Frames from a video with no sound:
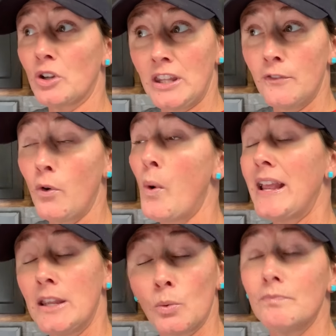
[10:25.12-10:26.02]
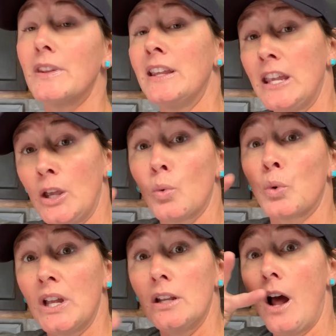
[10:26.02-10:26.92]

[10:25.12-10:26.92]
give away, get, get rid